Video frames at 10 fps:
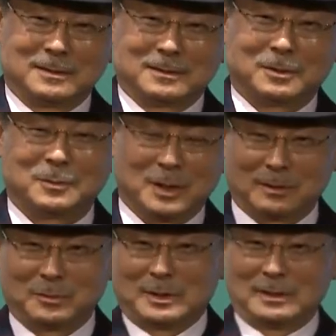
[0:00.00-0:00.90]
Then
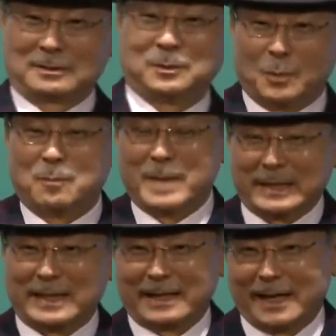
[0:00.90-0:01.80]
Atomy would
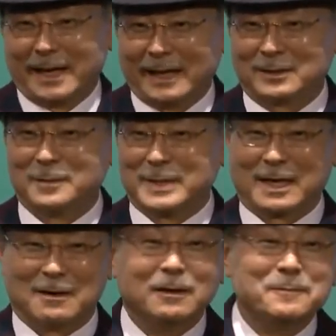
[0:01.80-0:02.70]
never have existed,
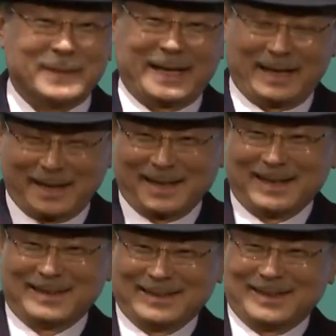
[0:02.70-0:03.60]
and
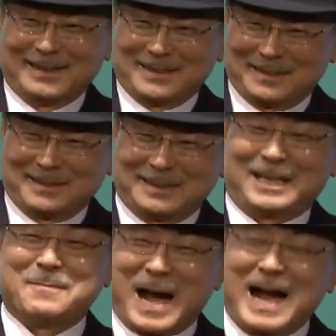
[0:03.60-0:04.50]
we wouldn't have been able to meet.